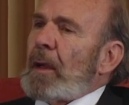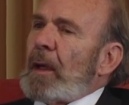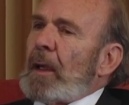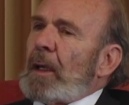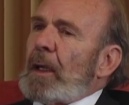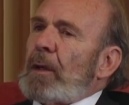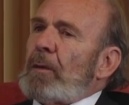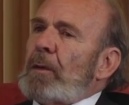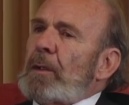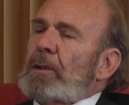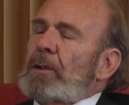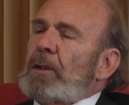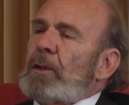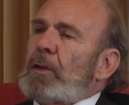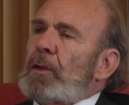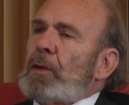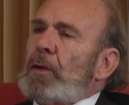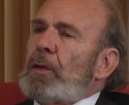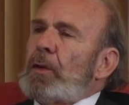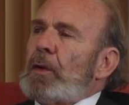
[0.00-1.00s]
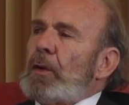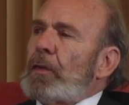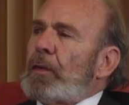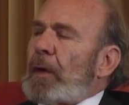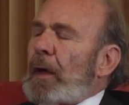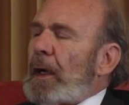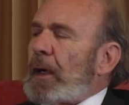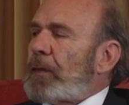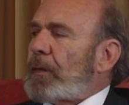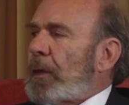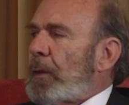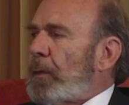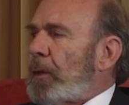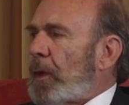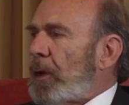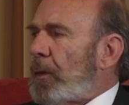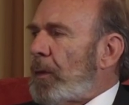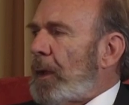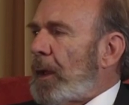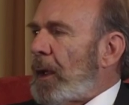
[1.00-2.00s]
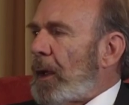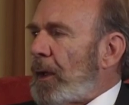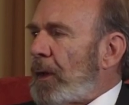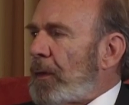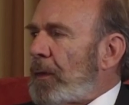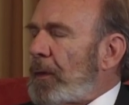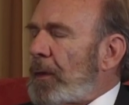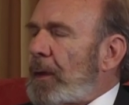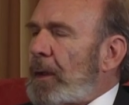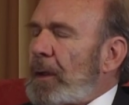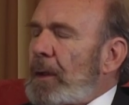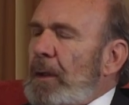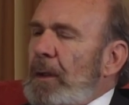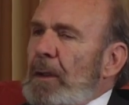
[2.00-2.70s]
And it wasn't too far from where we lived.